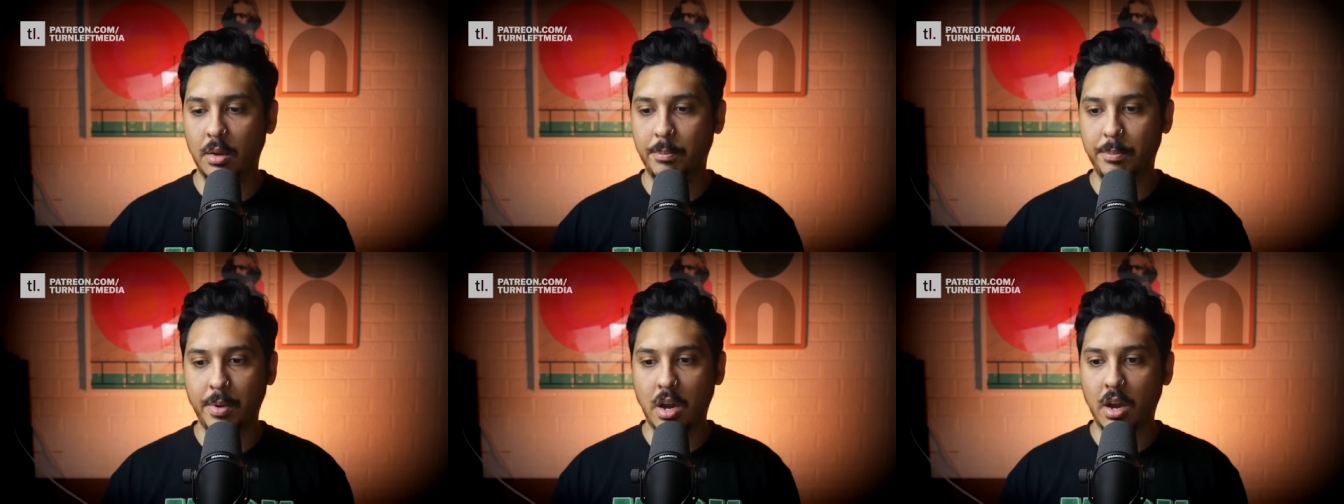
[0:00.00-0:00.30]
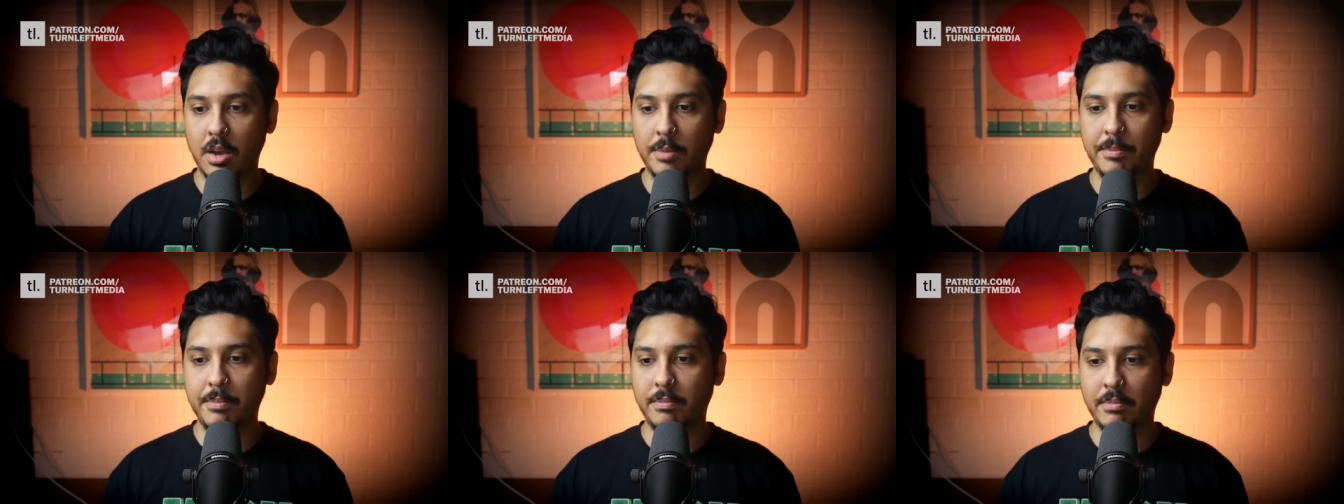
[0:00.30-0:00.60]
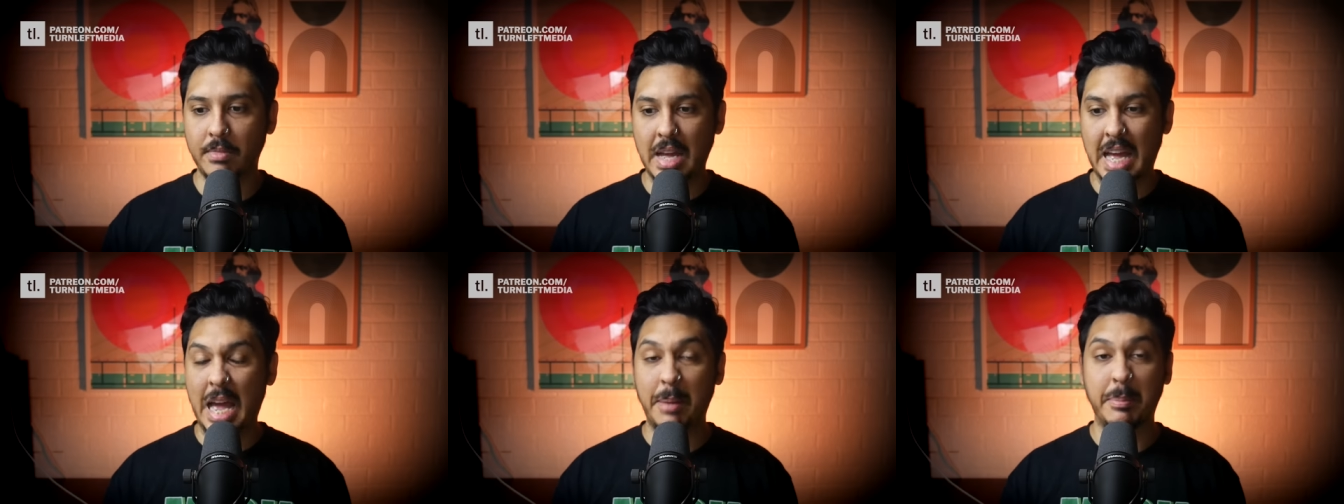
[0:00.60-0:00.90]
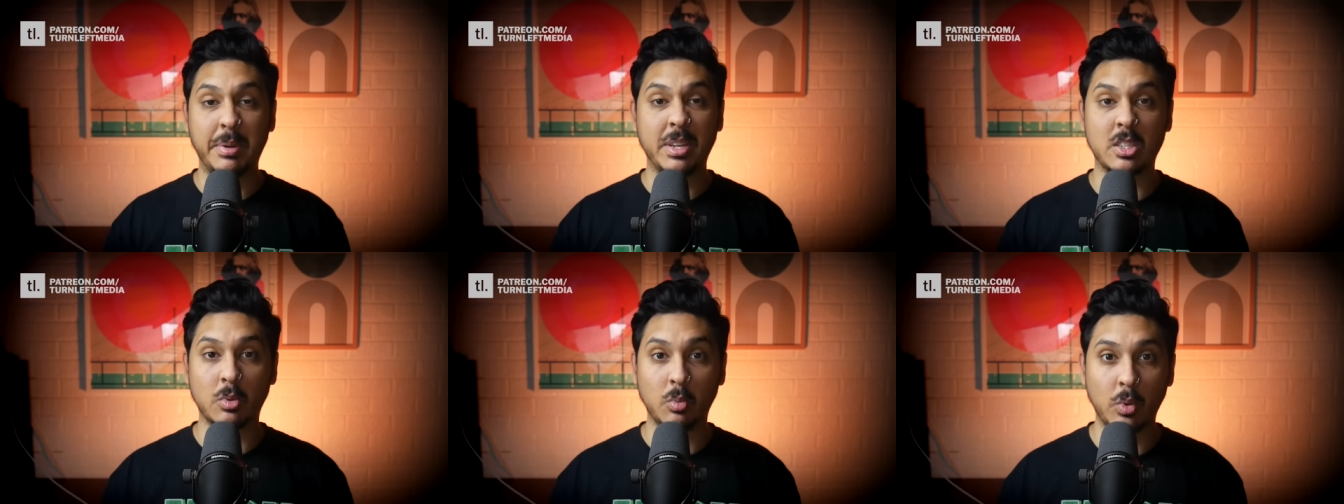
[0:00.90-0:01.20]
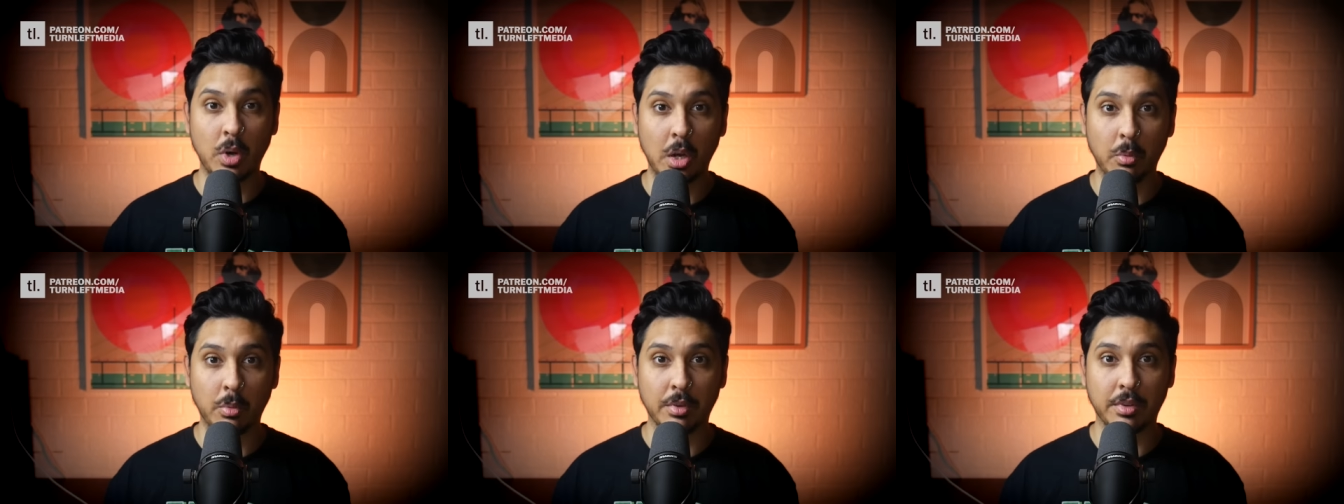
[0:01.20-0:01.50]
but I'm happy to
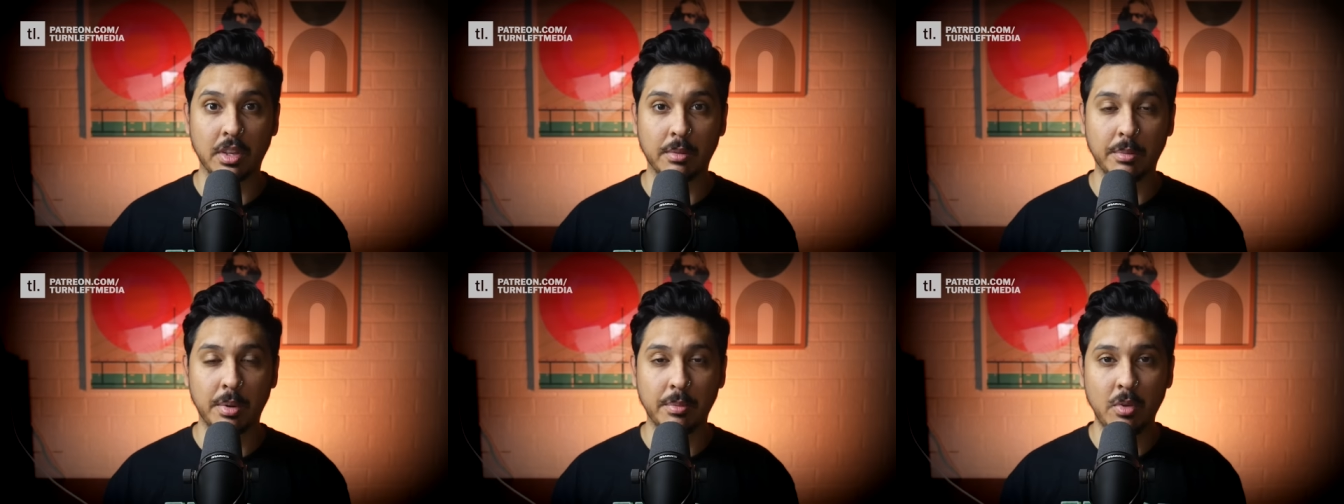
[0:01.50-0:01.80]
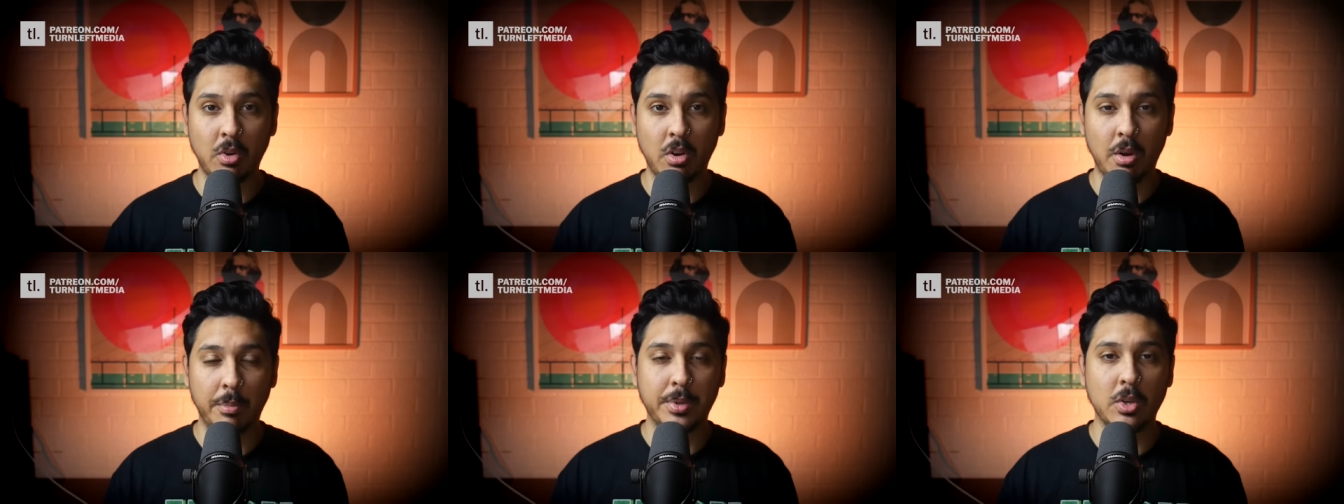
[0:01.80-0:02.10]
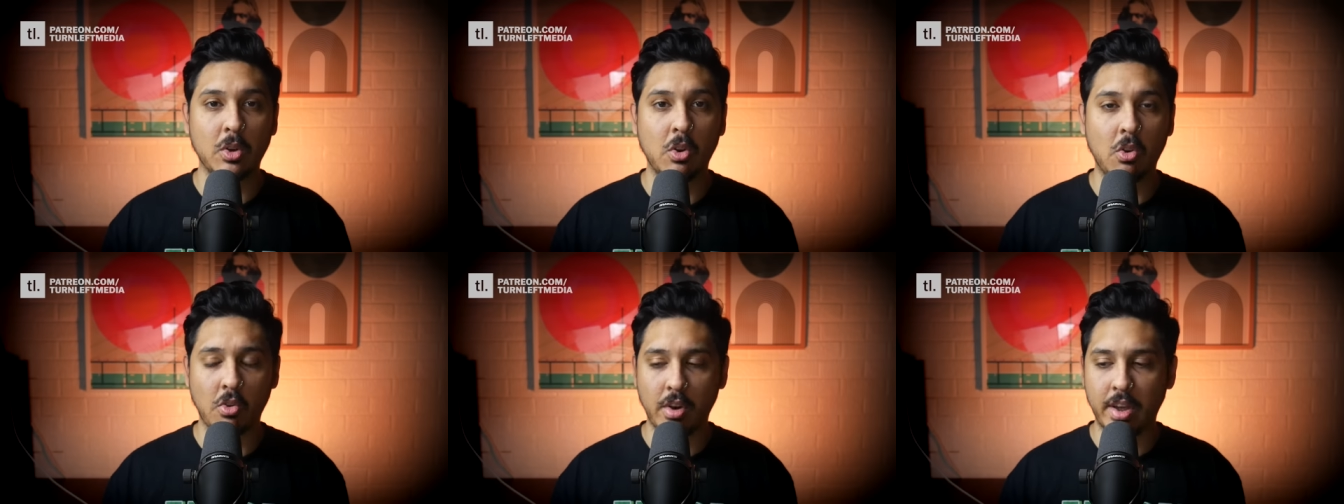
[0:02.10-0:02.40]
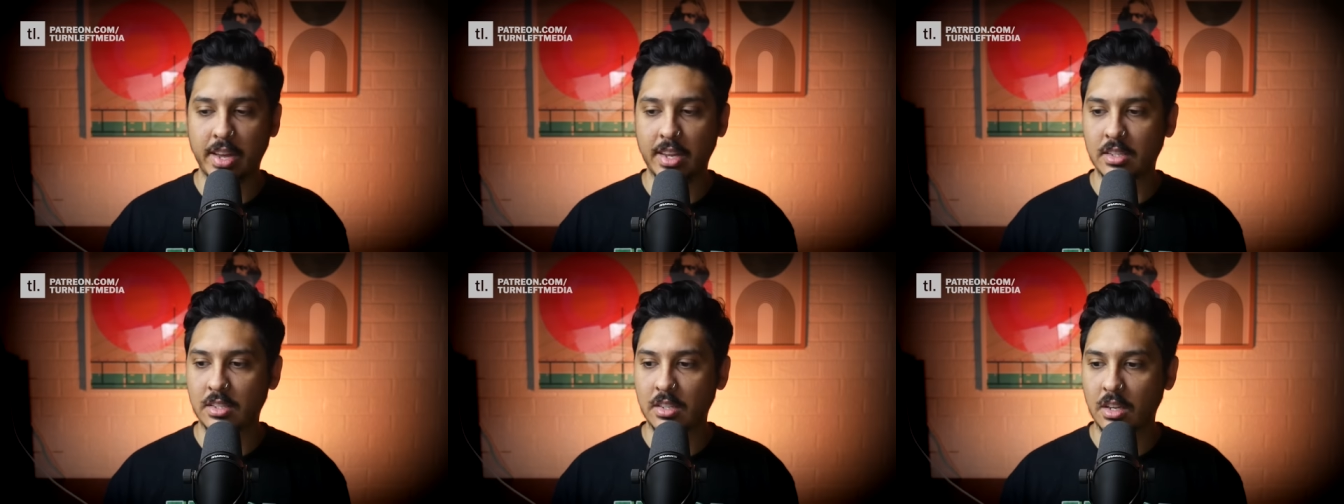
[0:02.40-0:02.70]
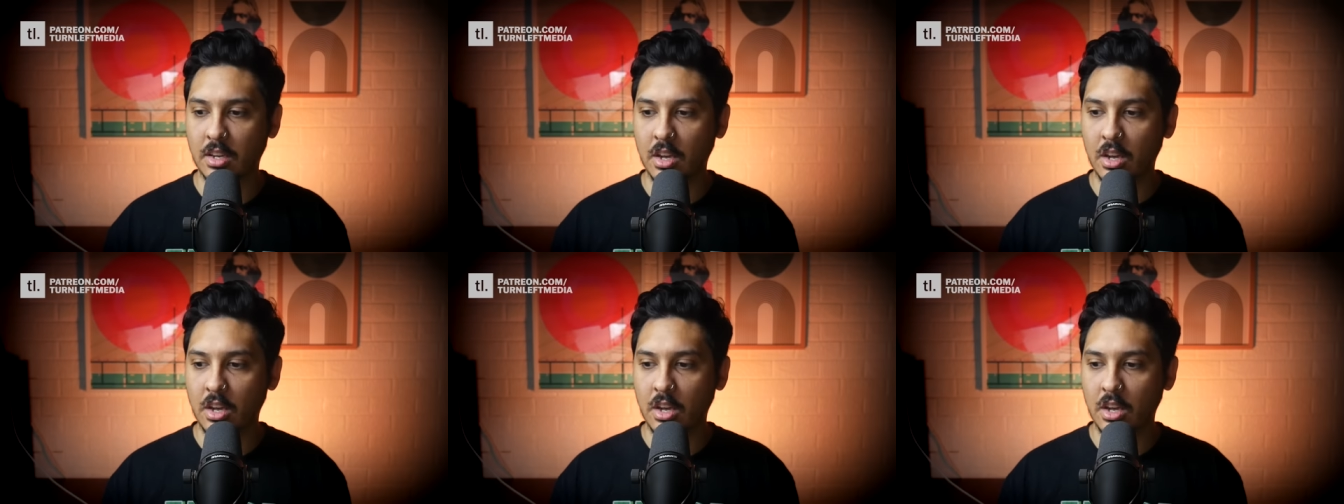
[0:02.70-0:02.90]
work with them. I'm not a purist.